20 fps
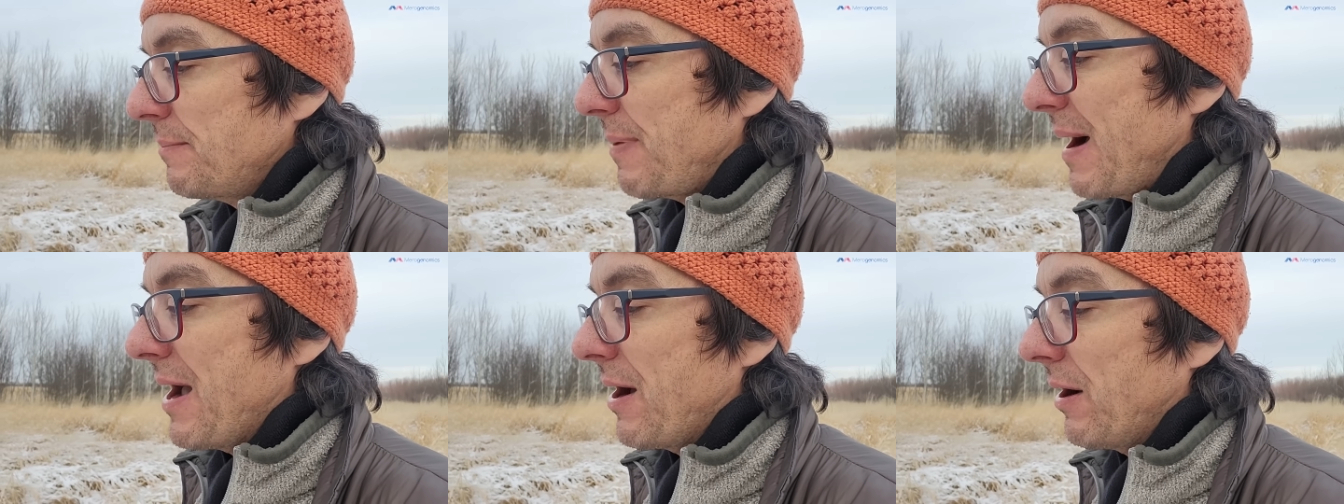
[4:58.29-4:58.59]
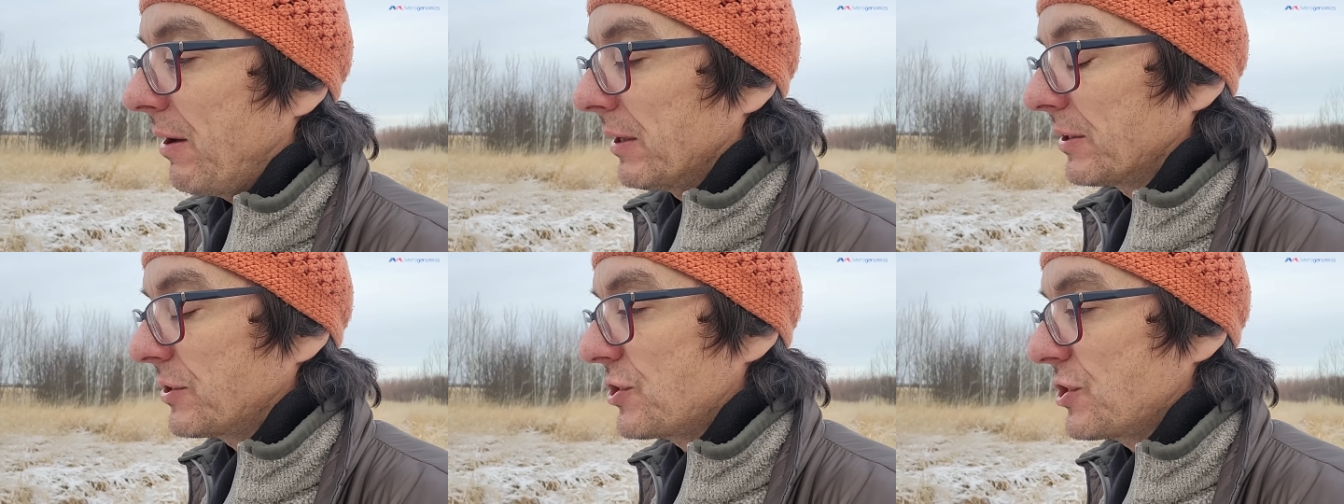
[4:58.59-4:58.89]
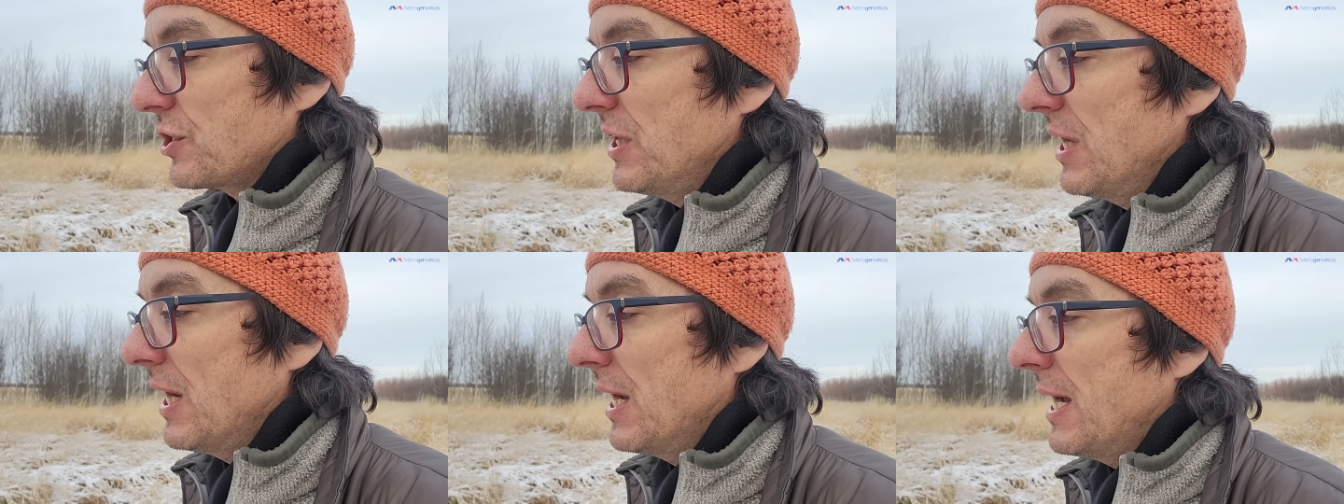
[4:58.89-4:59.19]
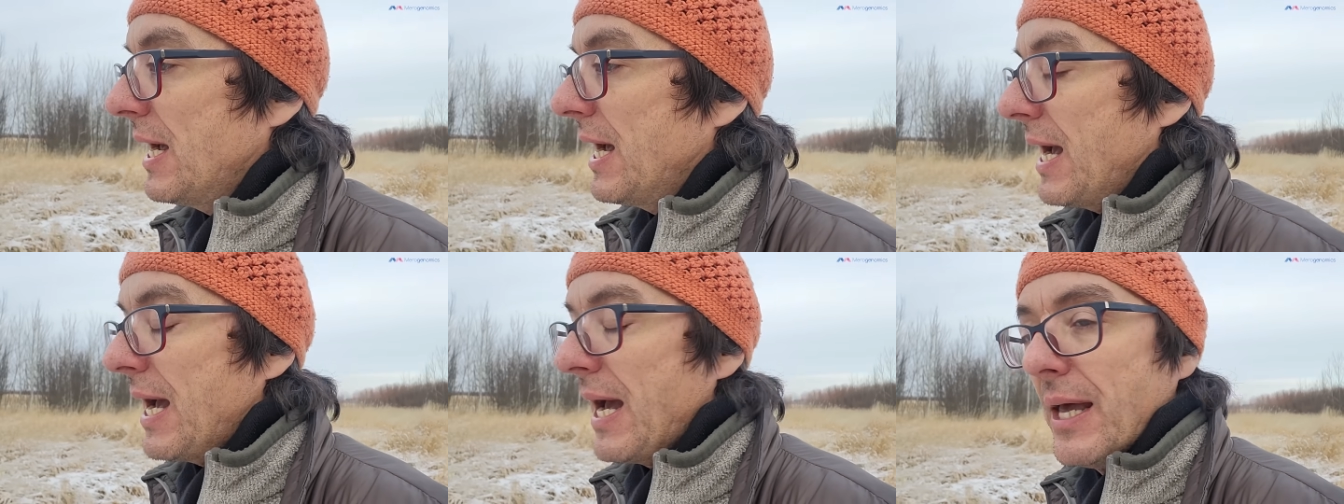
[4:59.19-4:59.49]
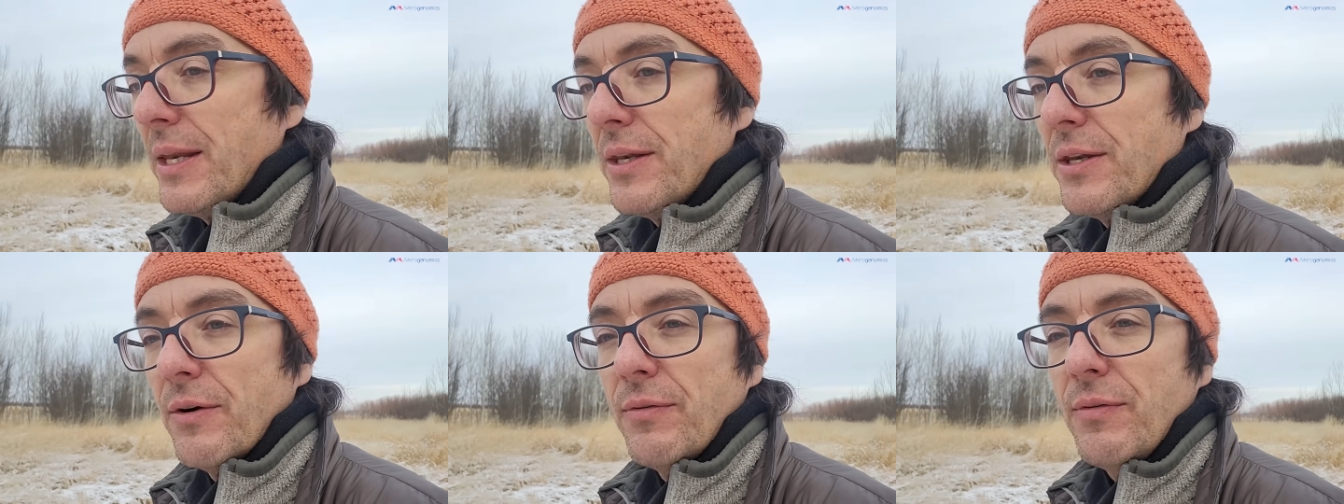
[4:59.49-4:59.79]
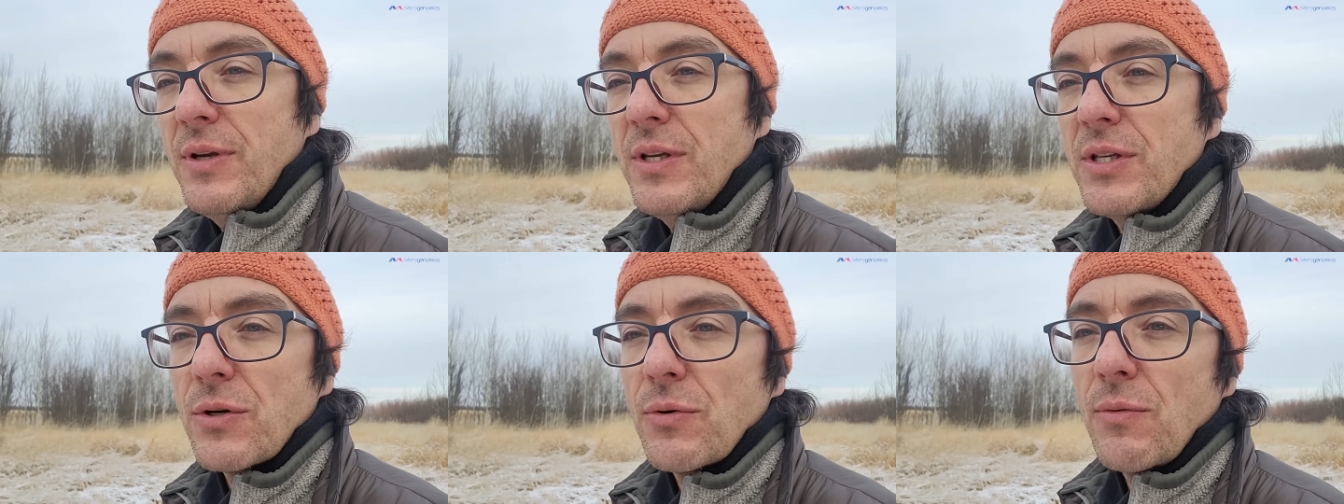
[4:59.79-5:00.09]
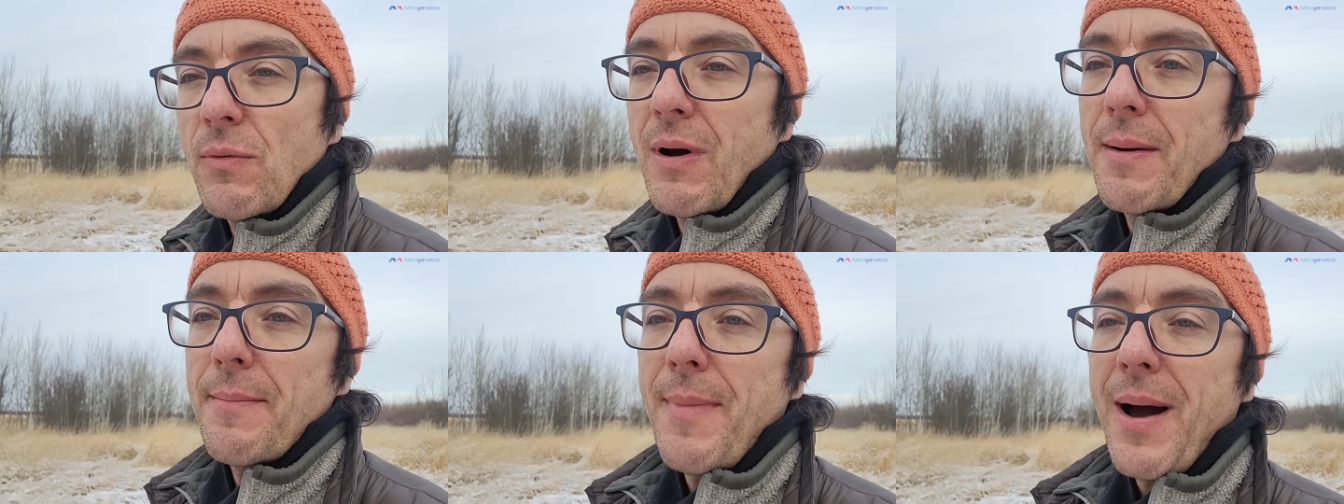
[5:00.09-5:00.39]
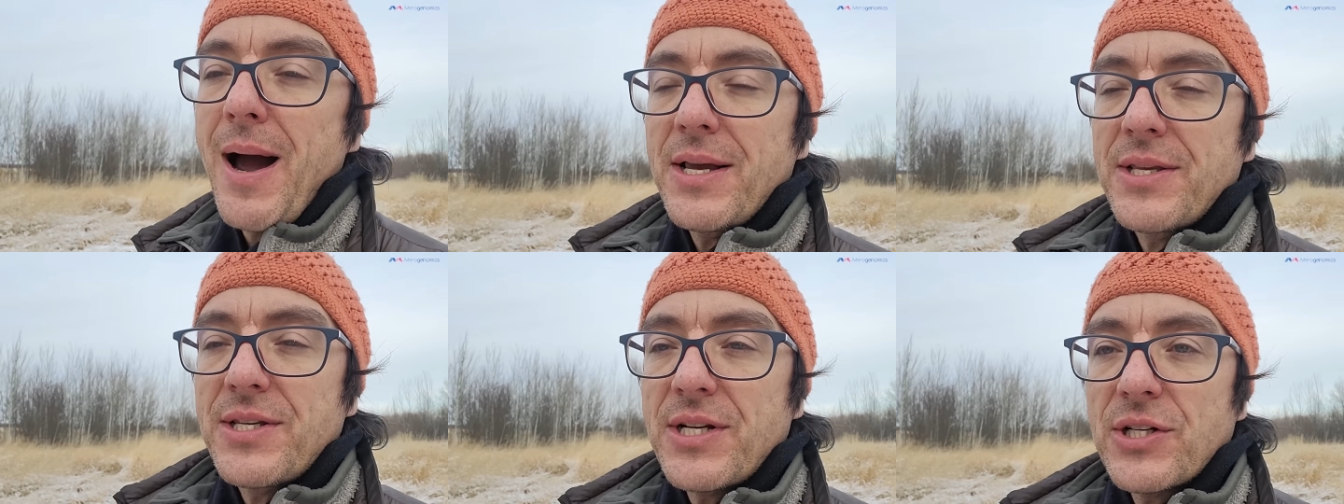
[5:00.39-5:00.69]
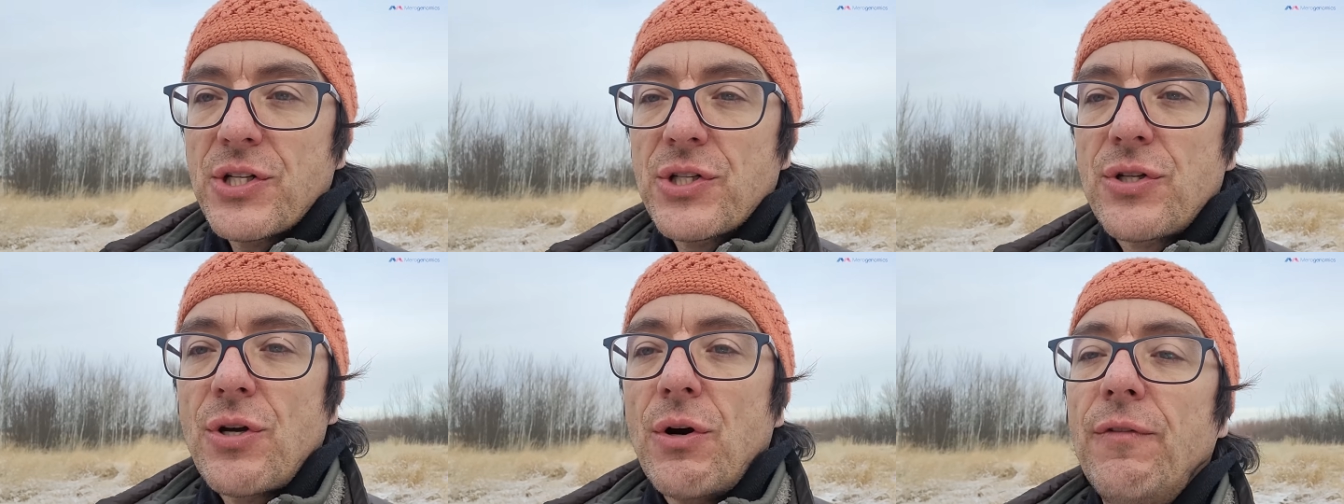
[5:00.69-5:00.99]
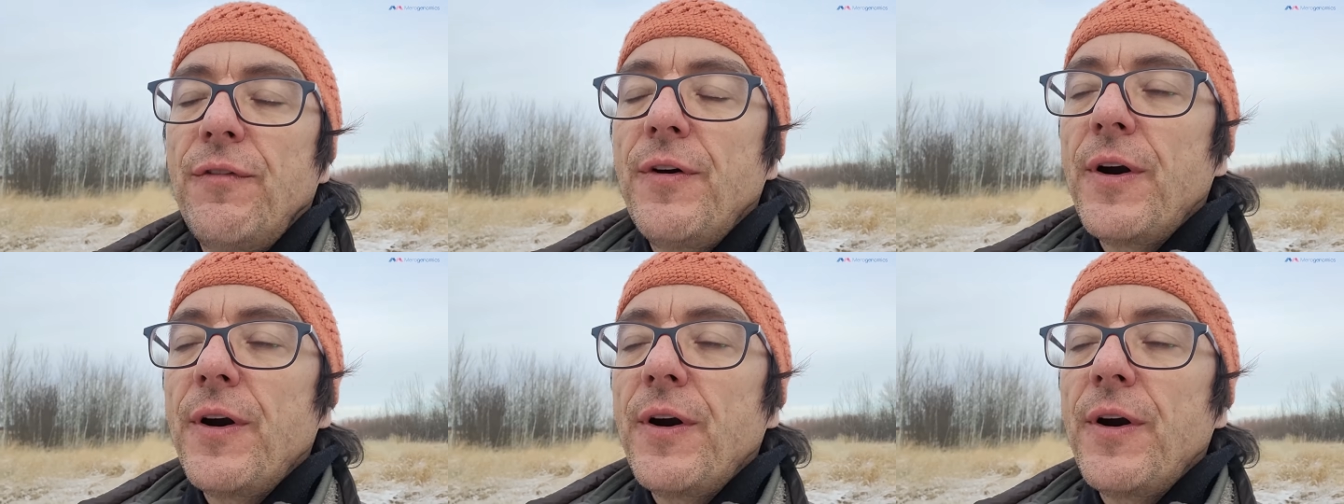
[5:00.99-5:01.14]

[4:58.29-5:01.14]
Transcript: biology. And the reason why mice are so